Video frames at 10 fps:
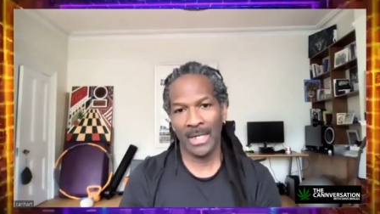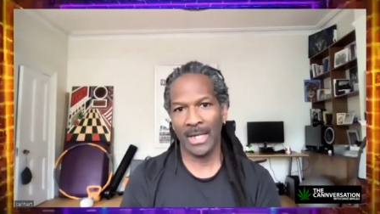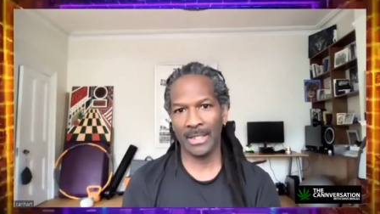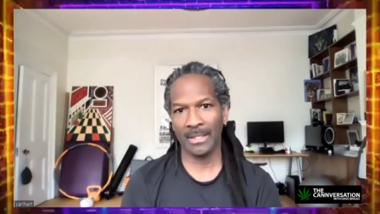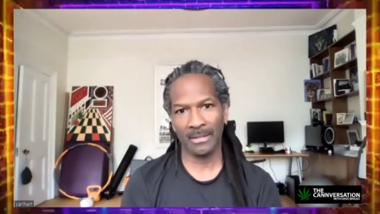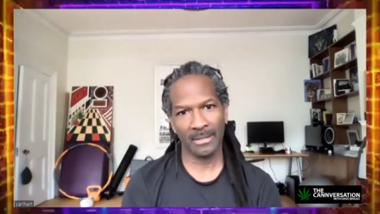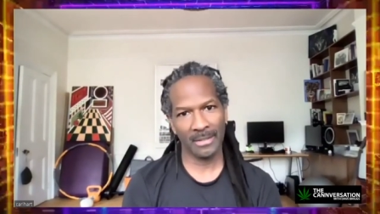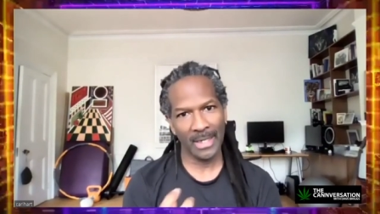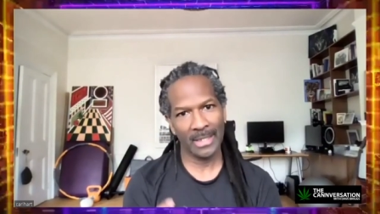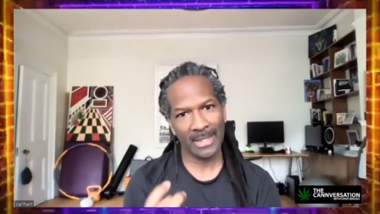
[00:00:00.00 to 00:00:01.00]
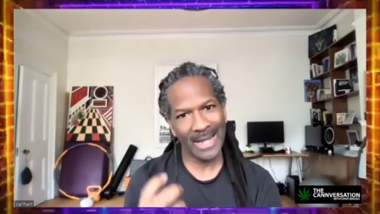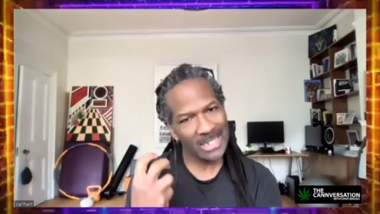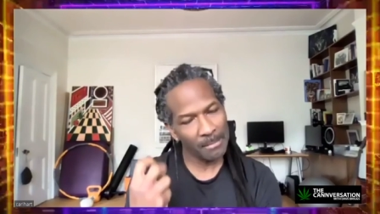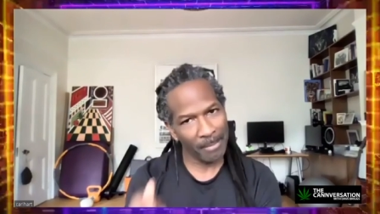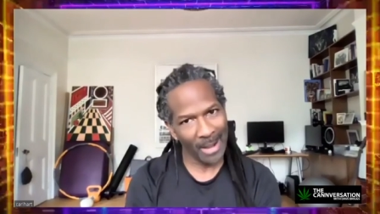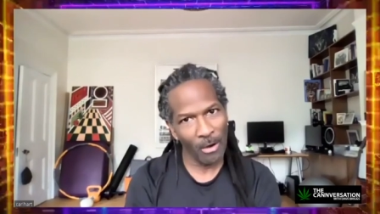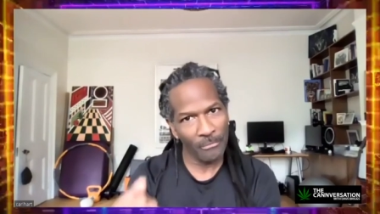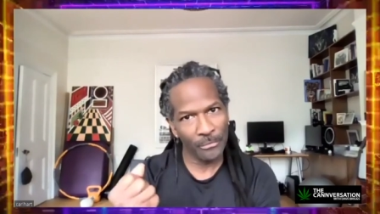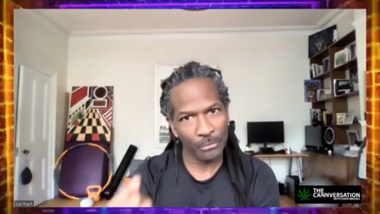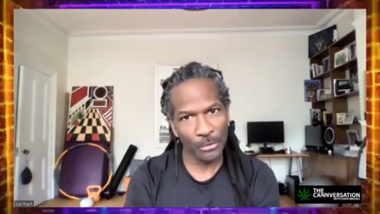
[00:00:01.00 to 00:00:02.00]
and they, that's a
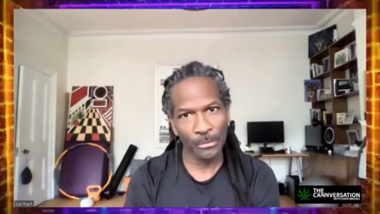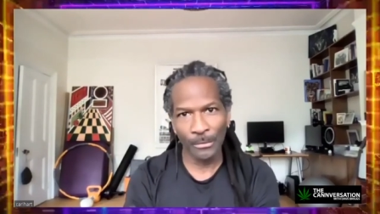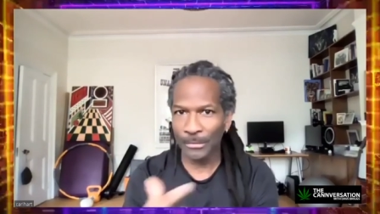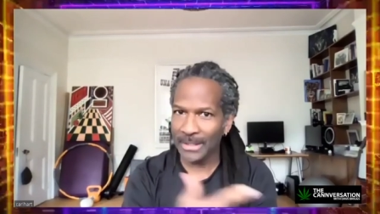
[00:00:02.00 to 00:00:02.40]
powerful tool